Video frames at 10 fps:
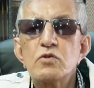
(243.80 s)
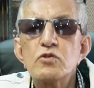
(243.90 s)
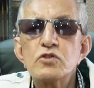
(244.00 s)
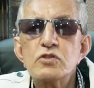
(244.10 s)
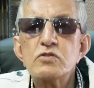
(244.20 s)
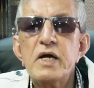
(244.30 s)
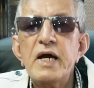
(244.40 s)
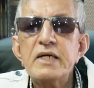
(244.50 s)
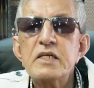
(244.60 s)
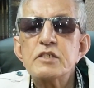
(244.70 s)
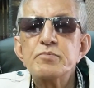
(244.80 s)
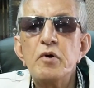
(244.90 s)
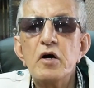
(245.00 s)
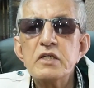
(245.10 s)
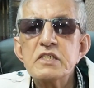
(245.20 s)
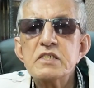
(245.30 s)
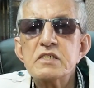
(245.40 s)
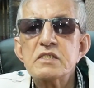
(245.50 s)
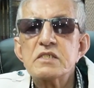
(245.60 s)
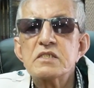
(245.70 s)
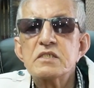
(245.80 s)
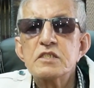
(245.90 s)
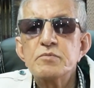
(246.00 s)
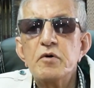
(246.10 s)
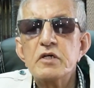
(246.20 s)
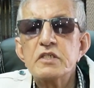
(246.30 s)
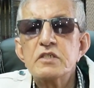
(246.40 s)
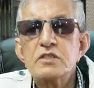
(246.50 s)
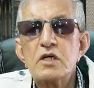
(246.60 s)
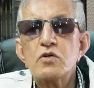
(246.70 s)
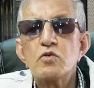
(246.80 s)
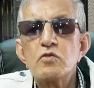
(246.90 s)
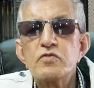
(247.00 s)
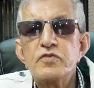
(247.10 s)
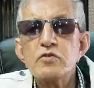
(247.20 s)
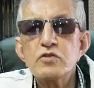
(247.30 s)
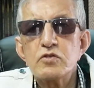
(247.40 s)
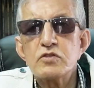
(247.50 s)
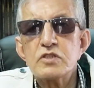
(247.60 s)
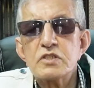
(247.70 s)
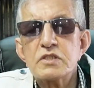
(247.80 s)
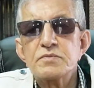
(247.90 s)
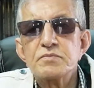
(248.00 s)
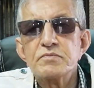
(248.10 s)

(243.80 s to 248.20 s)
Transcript: can also act as particles. These particles are called photons.